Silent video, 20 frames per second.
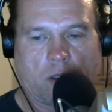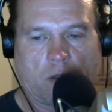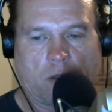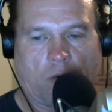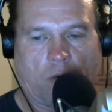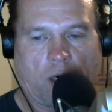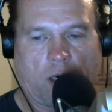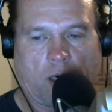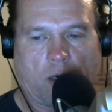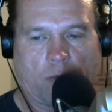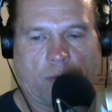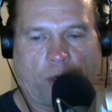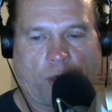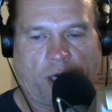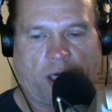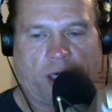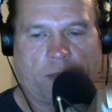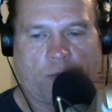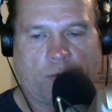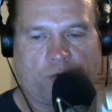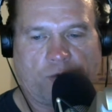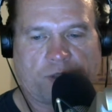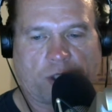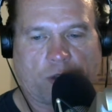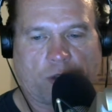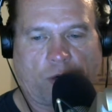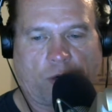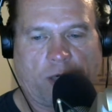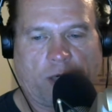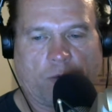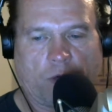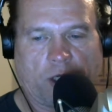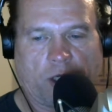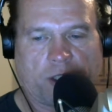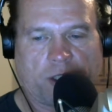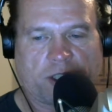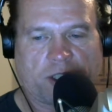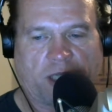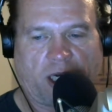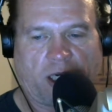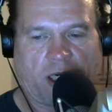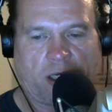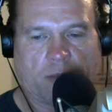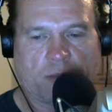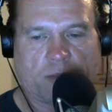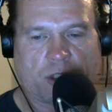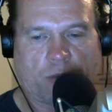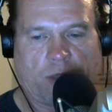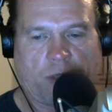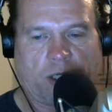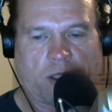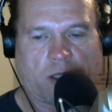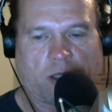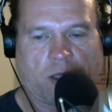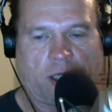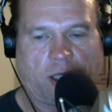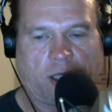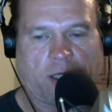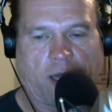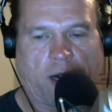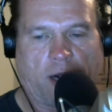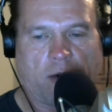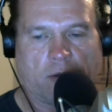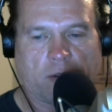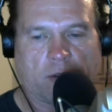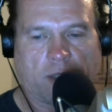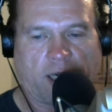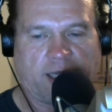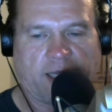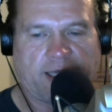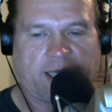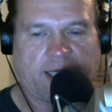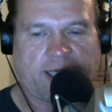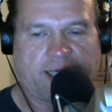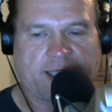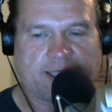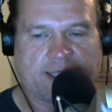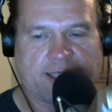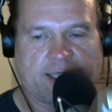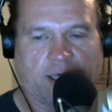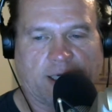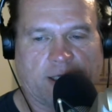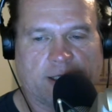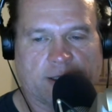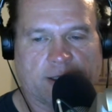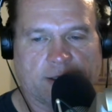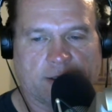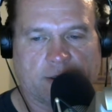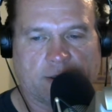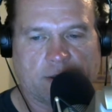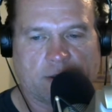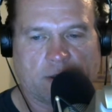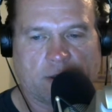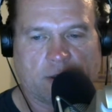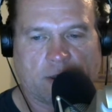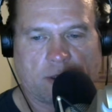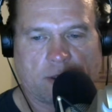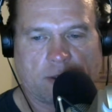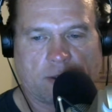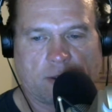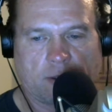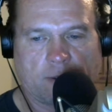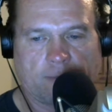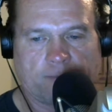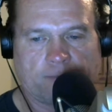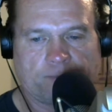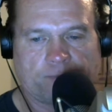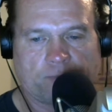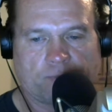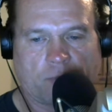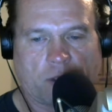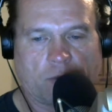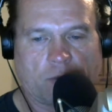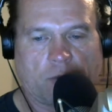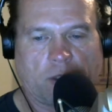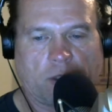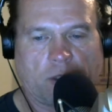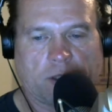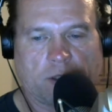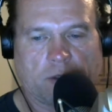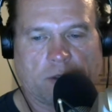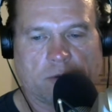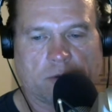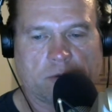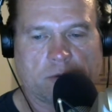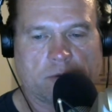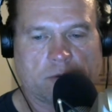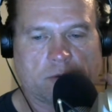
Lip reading: Wow, Brady moves to Greenwich. Stadium suite cleaned out. I think he's done. I really do.